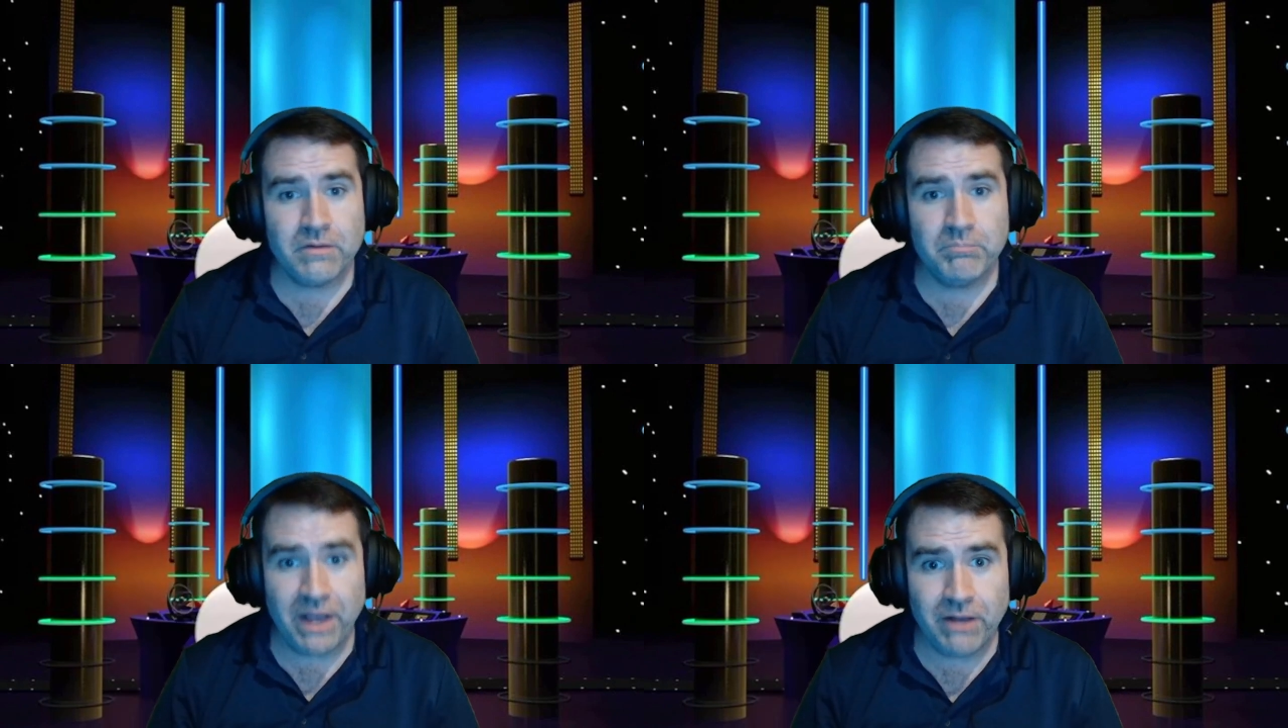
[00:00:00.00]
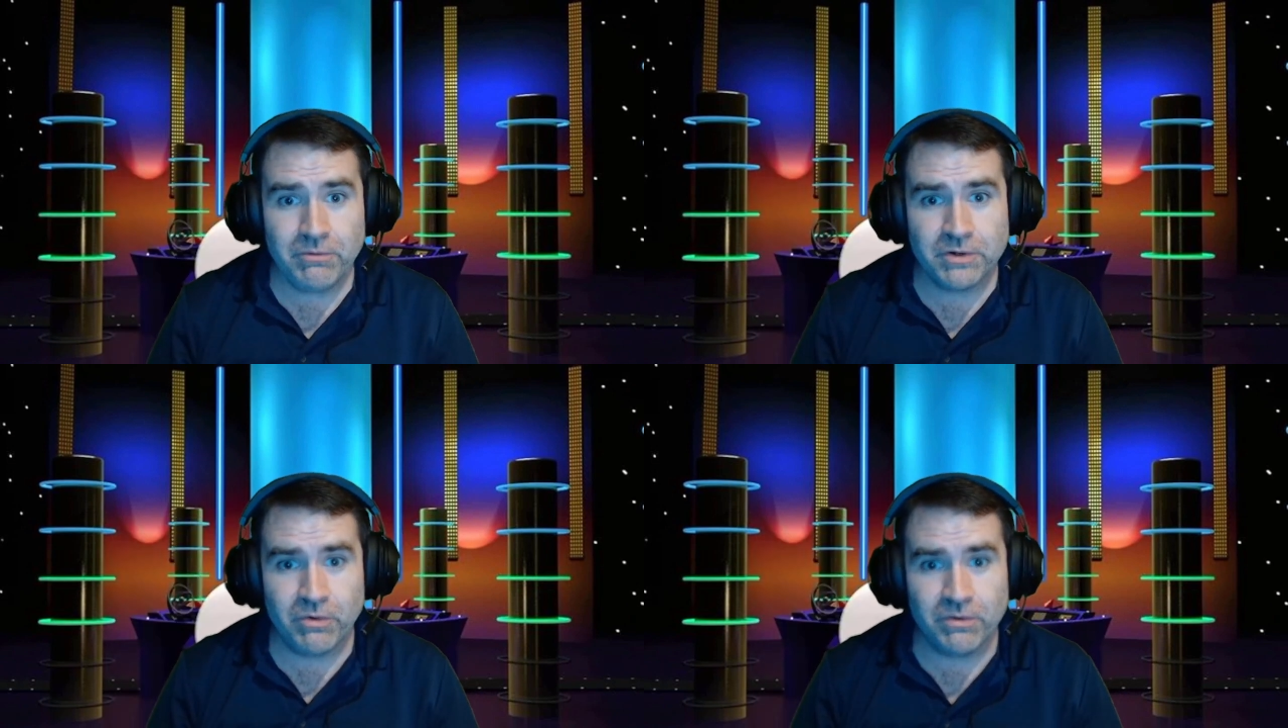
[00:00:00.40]

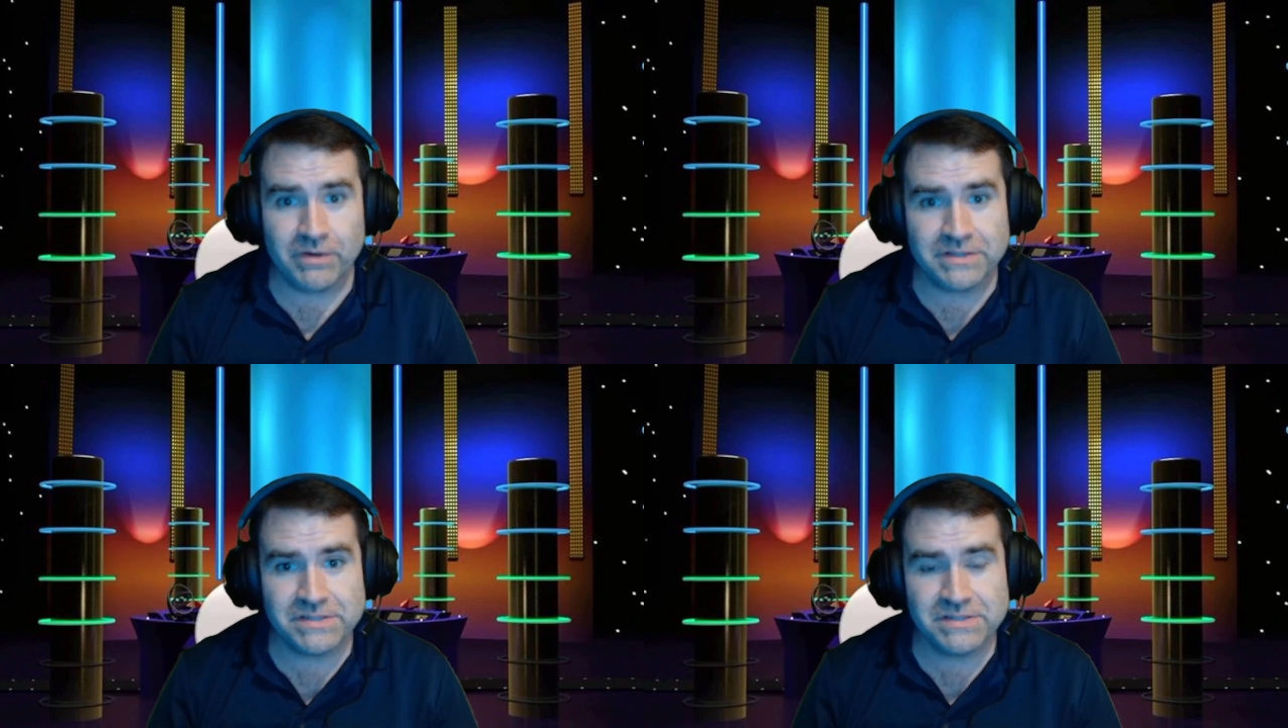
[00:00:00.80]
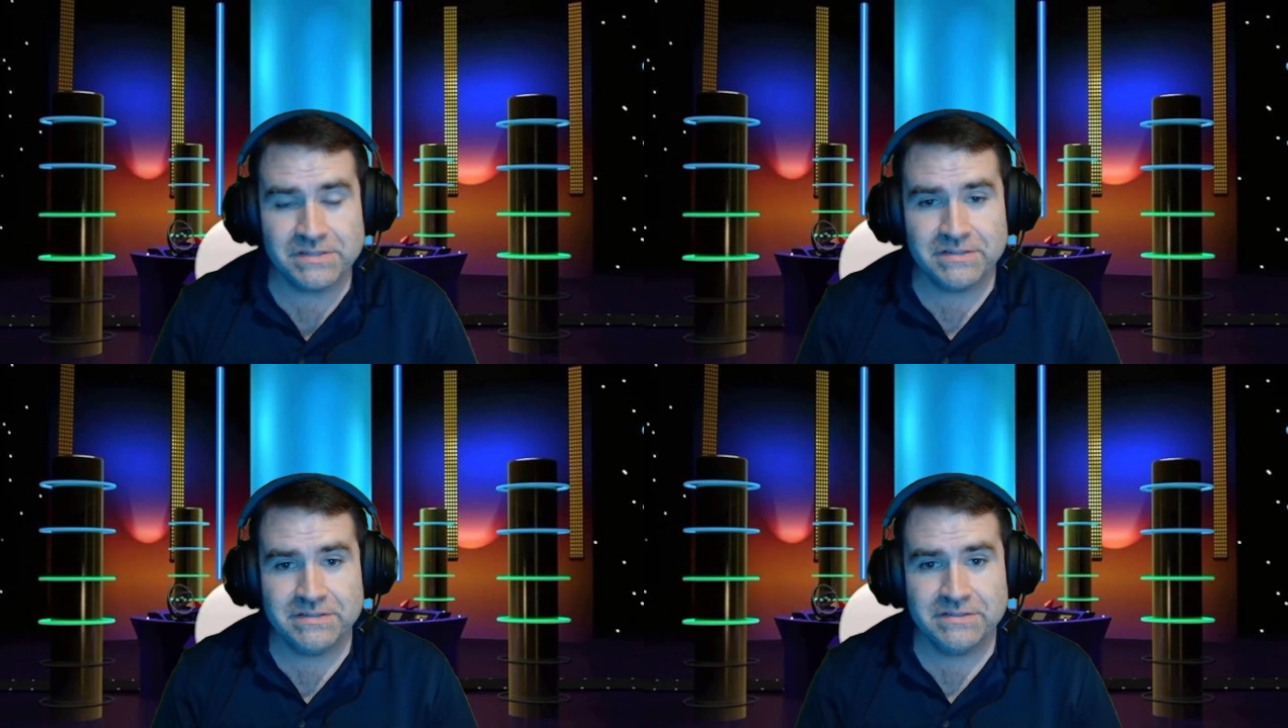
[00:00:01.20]
Power coins.
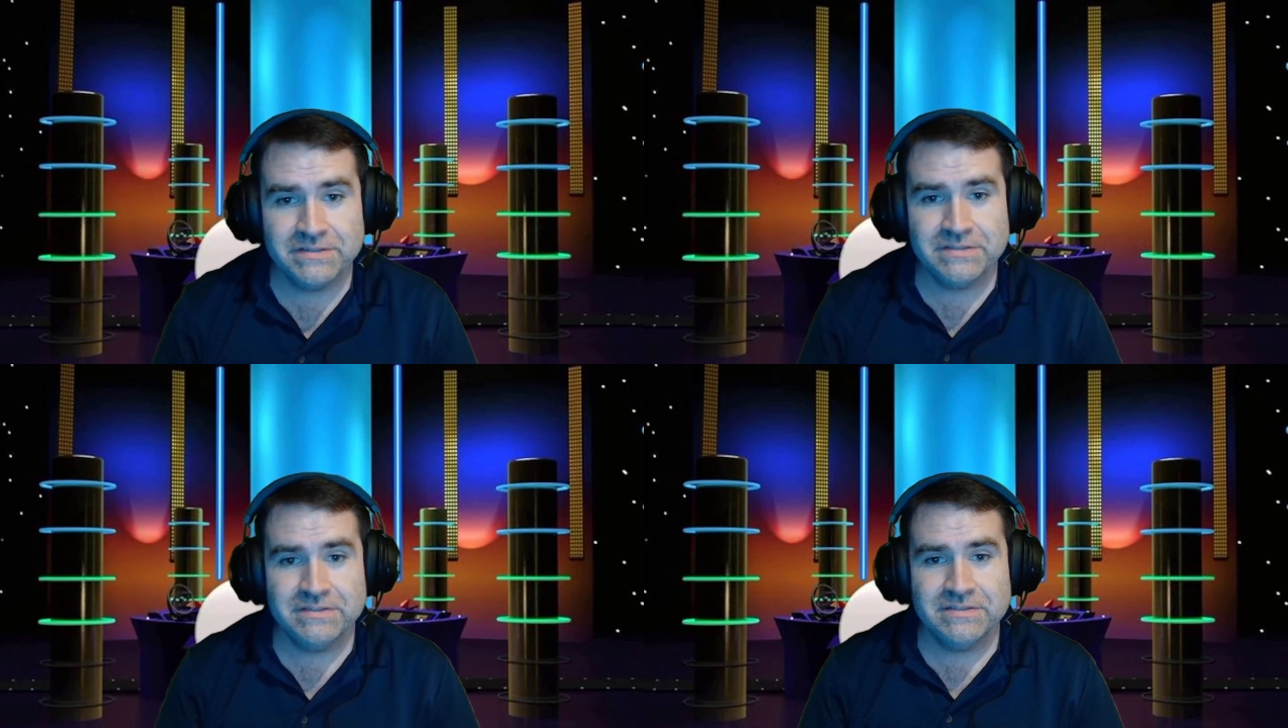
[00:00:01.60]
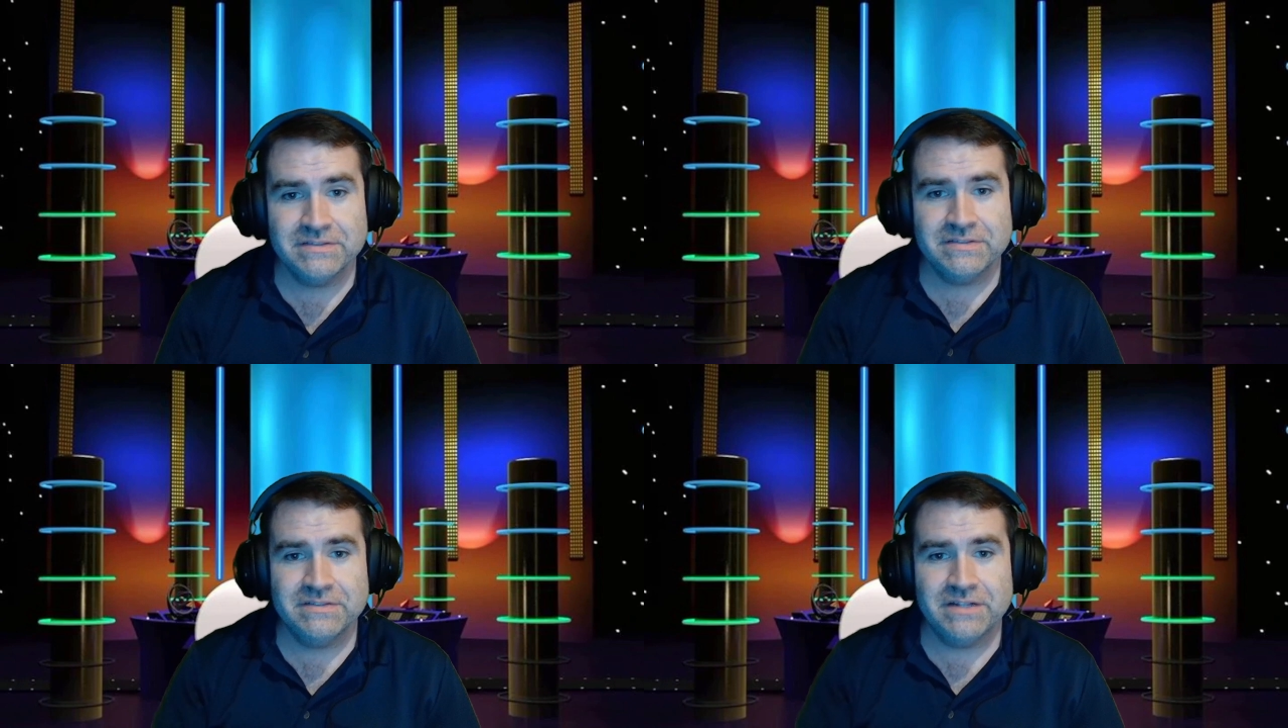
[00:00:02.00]

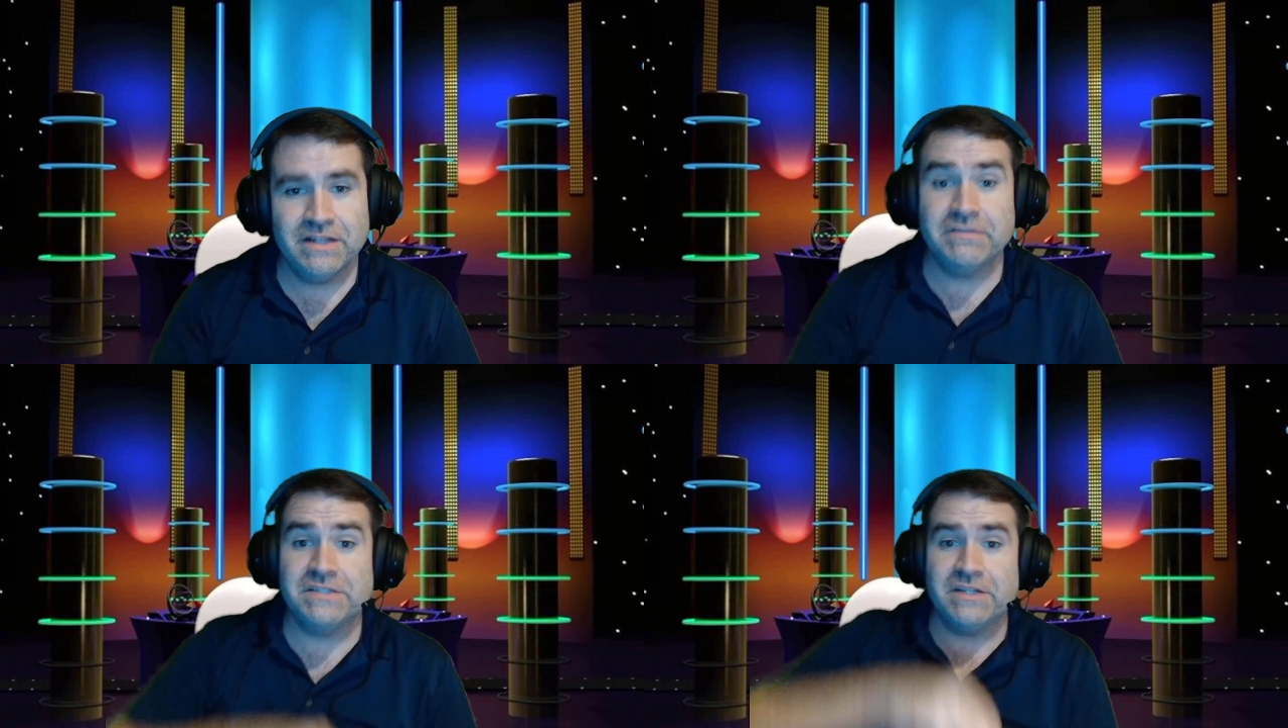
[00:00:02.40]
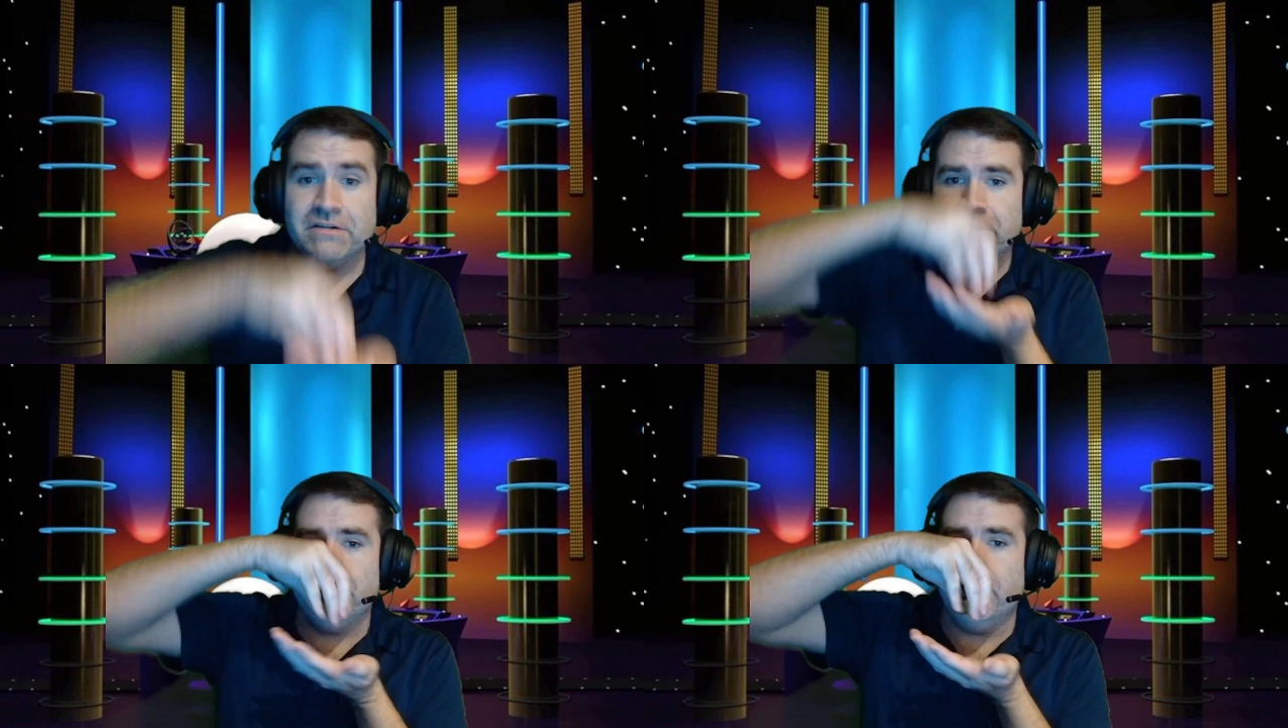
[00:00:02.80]
I love that
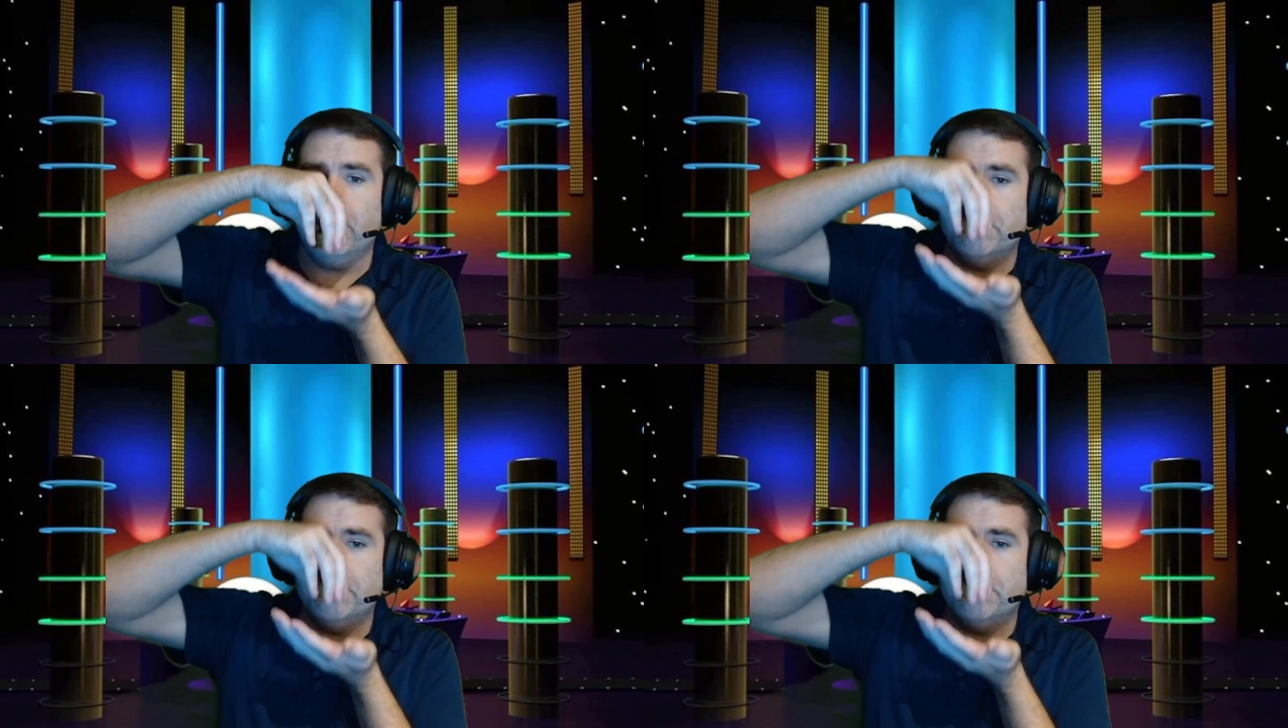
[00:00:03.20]
sound. Here we go, one more